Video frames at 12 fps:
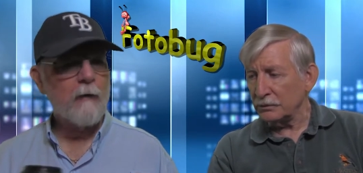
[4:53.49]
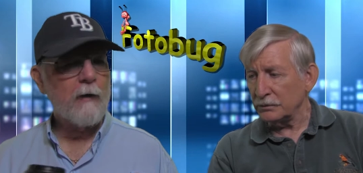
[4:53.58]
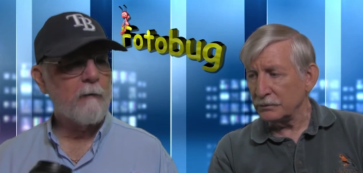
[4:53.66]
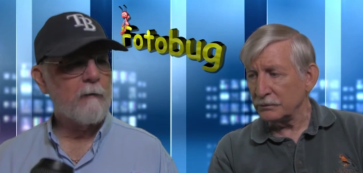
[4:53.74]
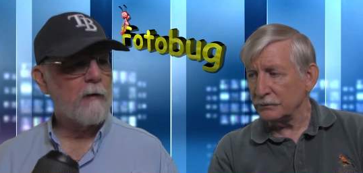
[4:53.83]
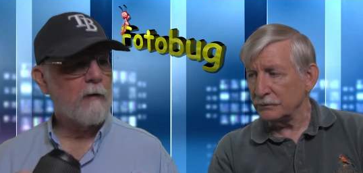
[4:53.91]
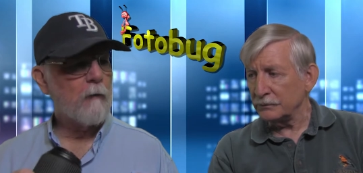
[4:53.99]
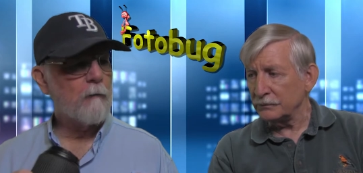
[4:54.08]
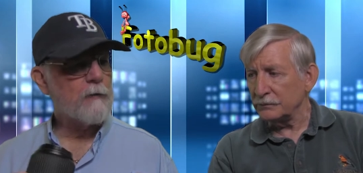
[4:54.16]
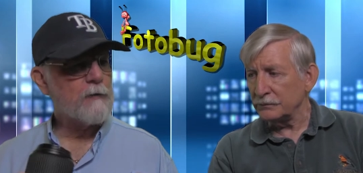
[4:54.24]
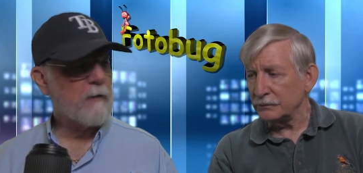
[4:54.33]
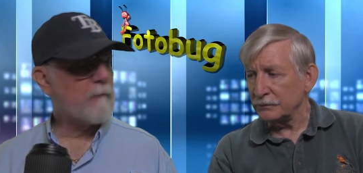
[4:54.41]
Speaker 1: run a little
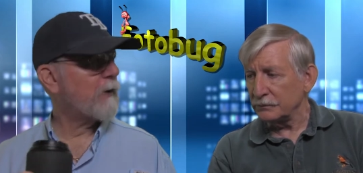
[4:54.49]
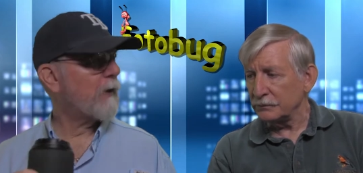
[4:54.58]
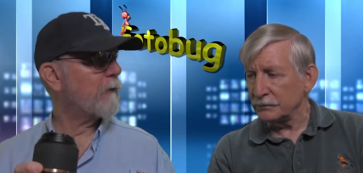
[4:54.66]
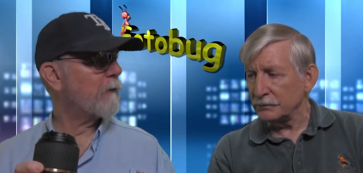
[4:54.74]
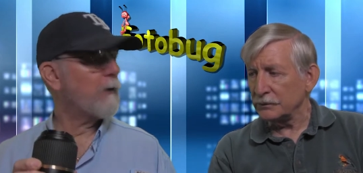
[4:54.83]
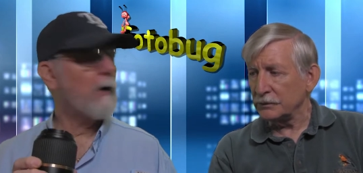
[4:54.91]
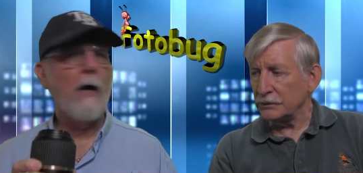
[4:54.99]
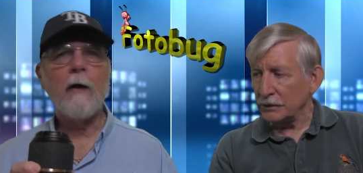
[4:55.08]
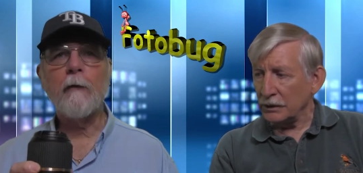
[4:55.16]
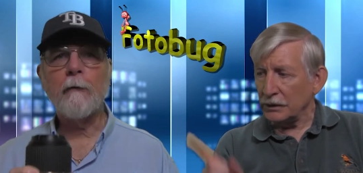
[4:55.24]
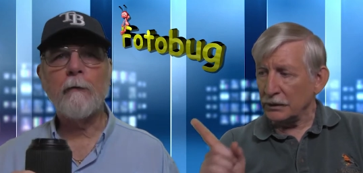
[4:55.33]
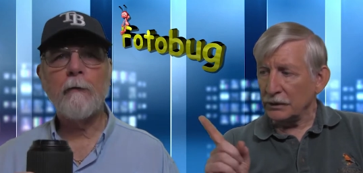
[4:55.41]
over seven hundred
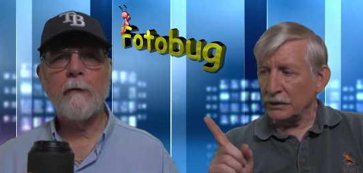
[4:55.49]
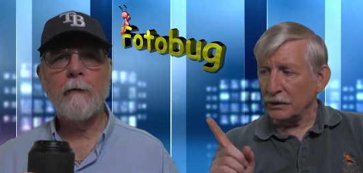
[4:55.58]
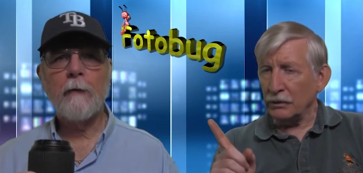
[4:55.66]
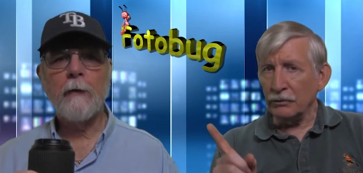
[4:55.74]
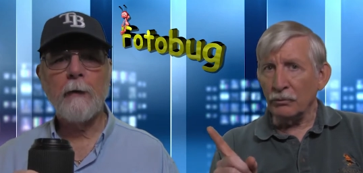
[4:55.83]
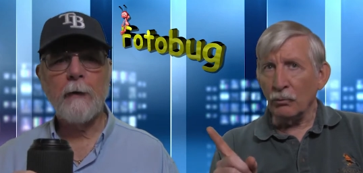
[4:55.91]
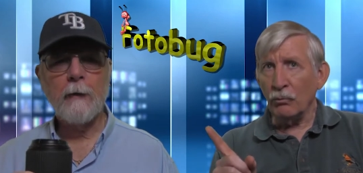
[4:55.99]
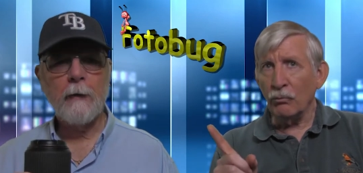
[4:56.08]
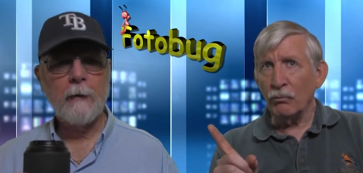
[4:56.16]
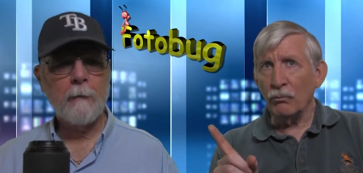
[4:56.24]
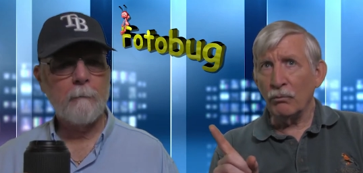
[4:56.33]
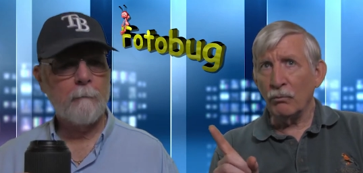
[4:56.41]
dollars. I uh,
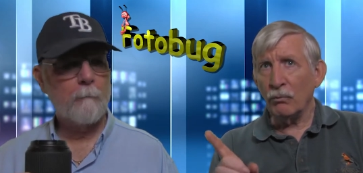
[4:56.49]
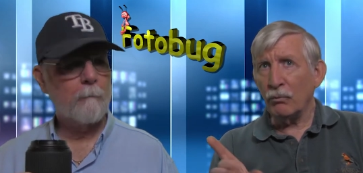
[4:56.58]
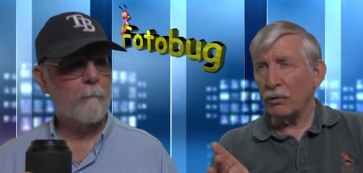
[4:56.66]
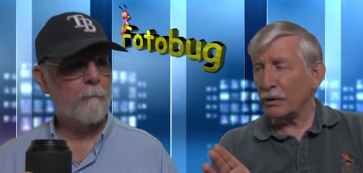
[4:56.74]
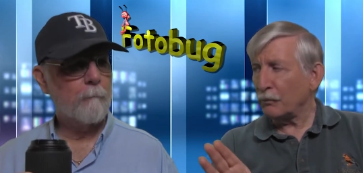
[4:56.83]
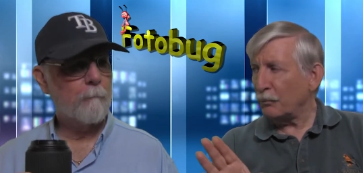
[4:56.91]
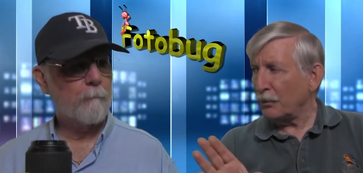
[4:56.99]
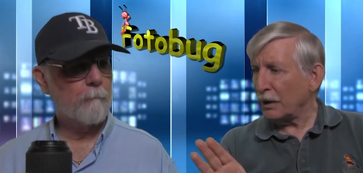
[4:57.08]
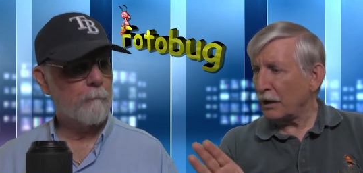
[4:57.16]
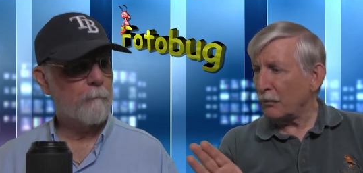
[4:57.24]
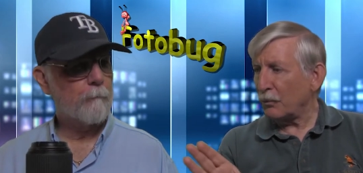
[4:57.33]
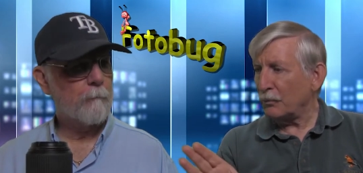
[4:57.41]
um,
Speaker 2: want to
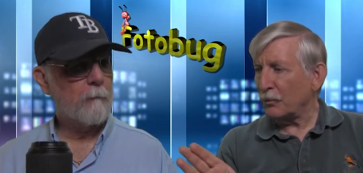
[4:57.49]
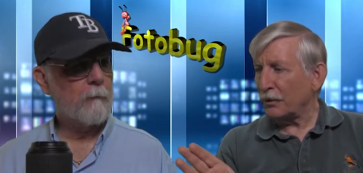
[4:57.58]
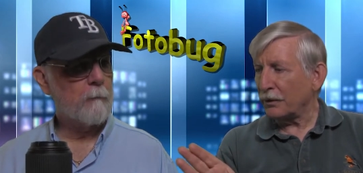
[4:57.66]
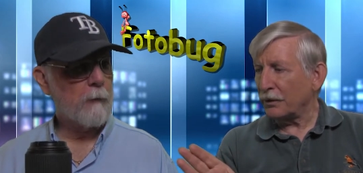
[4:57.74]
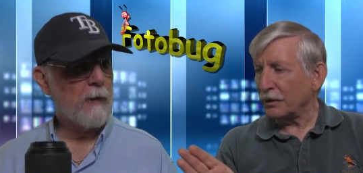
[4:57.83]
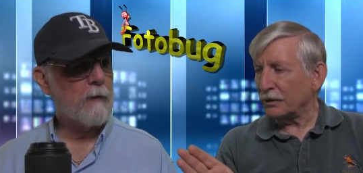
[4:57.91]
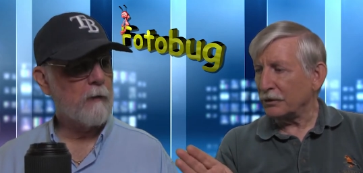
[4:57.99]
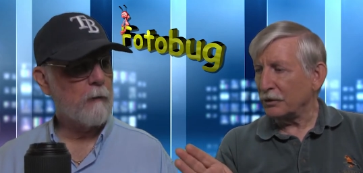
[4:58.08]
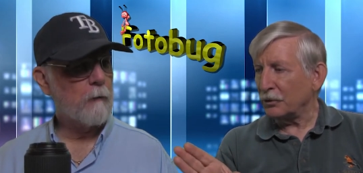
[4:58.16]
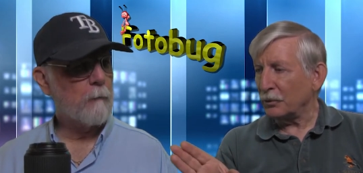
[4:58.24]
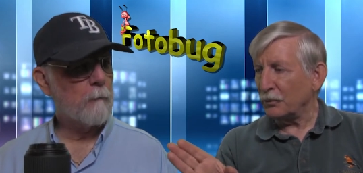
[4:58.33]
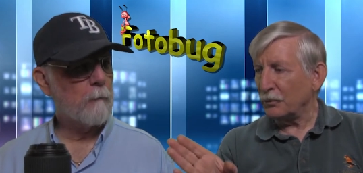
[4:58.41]
bring up one more thing
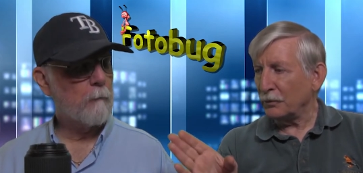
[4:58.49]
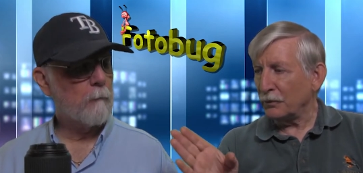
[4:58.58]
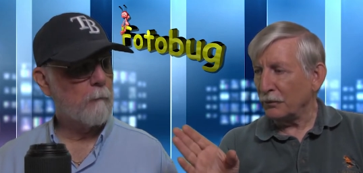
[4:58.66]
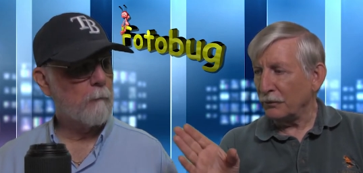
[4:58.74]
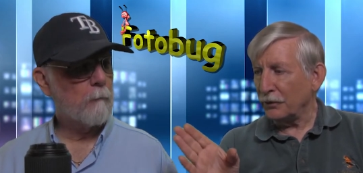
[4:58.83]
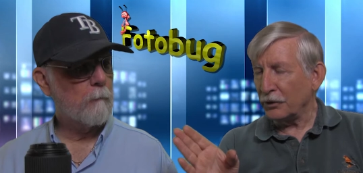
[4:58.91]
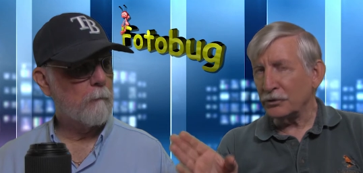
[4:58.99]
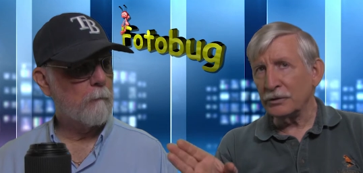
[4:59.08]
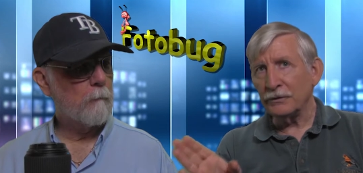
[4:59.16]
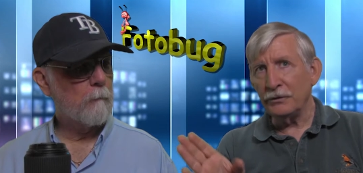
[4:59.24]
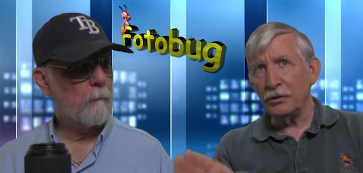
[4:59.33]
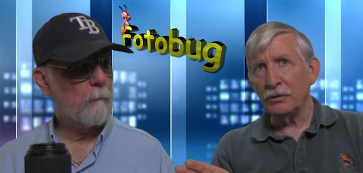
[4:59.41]
too.
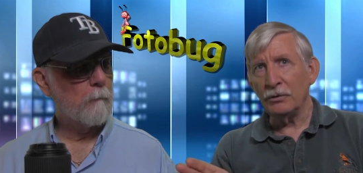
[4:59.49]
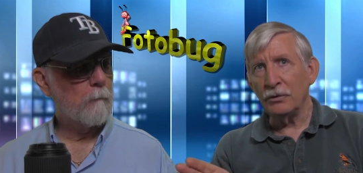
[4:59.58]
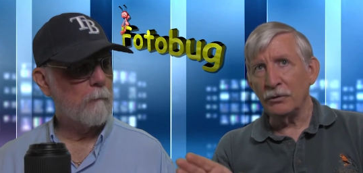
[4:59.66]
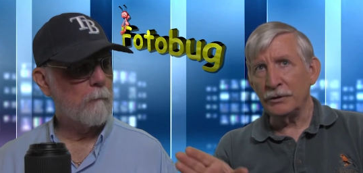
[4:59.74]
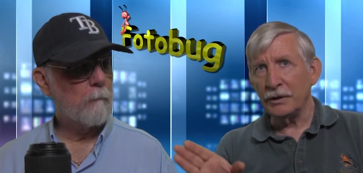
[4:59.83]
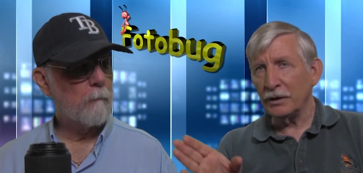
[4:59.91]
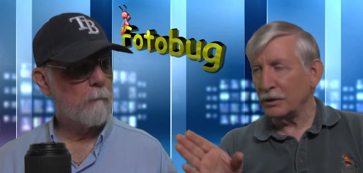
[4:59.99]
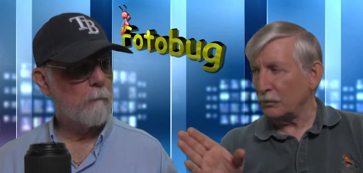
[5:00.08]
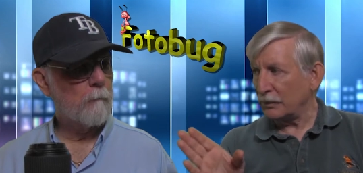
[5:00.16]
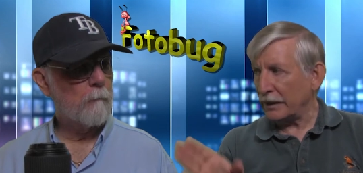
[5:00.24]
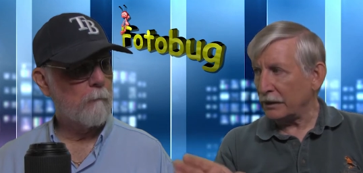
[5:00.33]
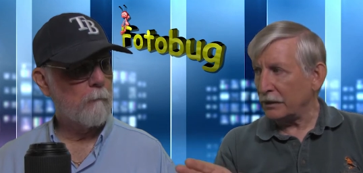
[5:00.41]
Those of you who attend
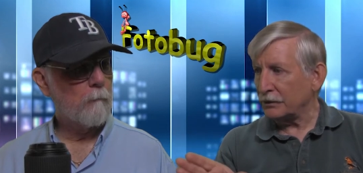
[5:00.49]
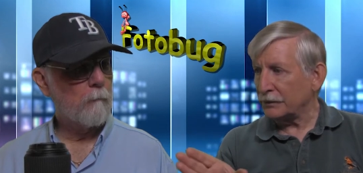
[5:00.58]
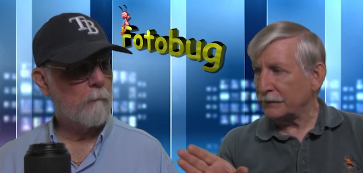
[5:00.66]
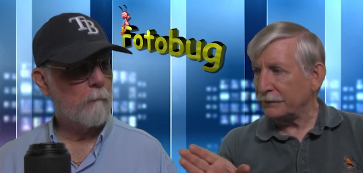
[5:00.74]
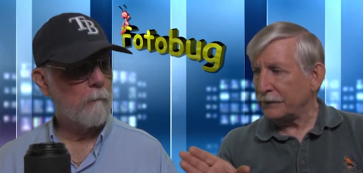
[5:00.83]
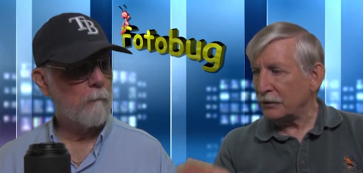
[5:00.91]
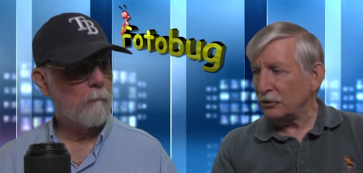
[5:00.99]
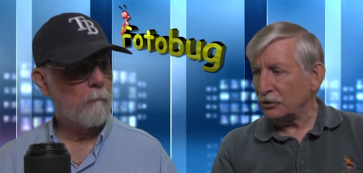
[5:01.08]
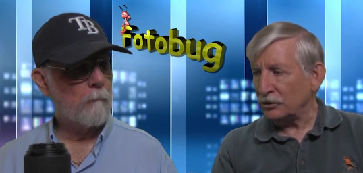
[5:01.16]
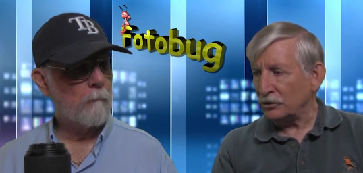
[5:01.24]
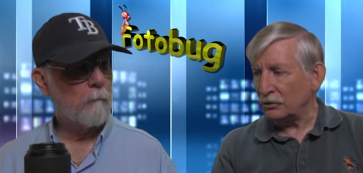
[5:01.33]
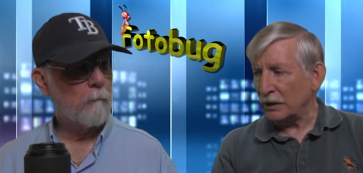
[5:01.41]
the Black Hills photo
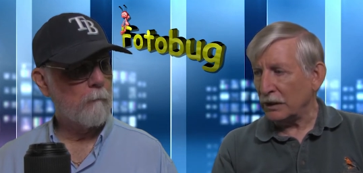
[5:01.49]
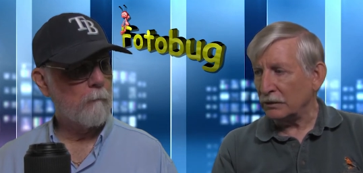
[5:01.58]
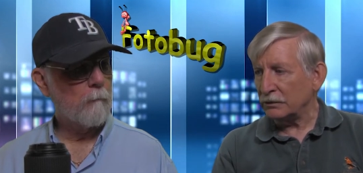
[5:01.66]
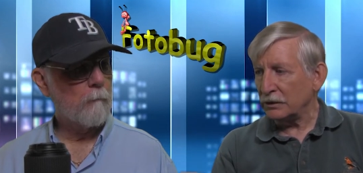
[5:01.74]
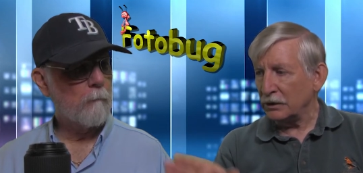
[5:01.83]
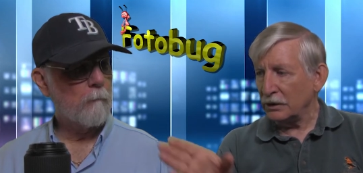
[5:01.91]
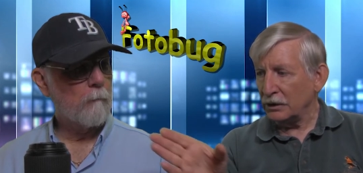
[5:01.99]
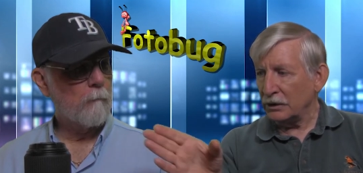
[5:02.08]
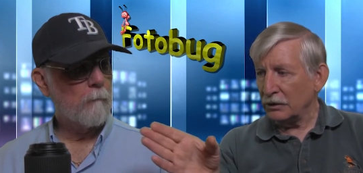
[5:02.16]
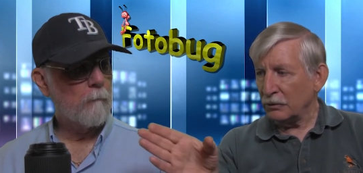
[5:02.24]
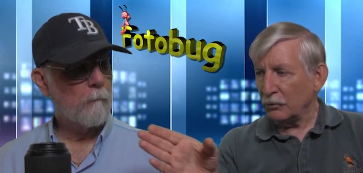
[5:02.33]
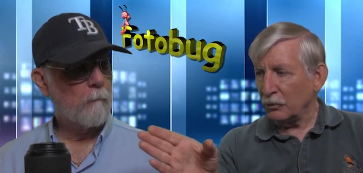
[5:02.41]
shootout
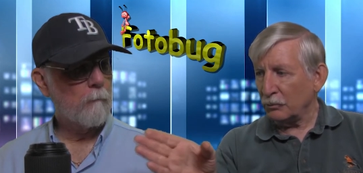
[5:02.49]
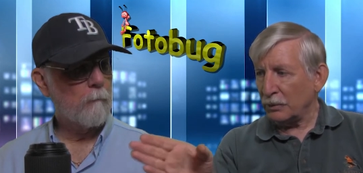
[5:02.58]
we'll